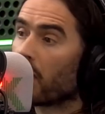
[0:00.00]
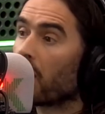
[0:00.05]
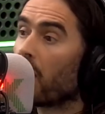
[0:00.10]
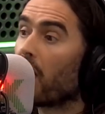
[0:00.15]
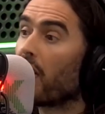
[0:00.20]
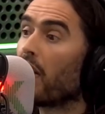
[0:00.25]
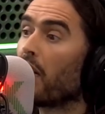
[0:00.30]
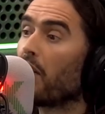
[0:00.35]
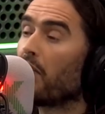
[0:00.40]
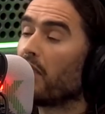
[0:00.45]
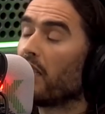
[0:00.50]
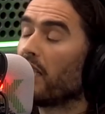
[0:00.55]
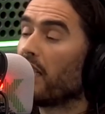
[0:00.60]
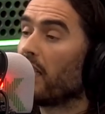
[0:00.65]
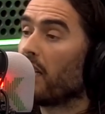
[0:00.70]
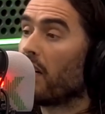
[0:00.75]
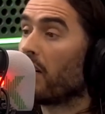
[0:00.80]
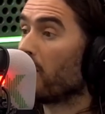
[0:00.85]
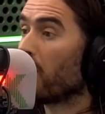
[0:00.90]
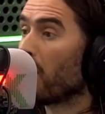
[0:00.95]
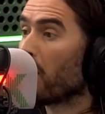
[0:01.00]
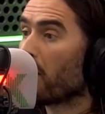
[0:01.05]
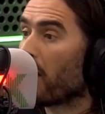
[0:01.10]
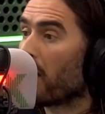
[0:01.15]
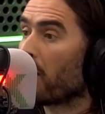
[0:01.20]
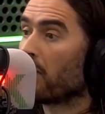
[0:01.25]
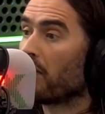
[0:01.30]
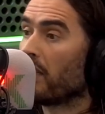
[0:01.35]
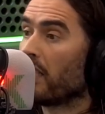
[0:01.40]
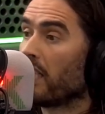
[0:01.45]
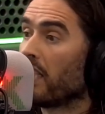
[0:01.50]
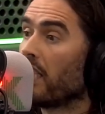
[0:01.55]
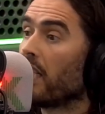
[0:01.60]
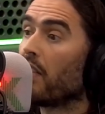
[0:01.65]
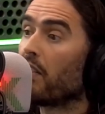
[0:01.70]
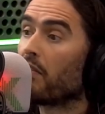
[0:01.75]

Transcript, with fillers: And I know that already,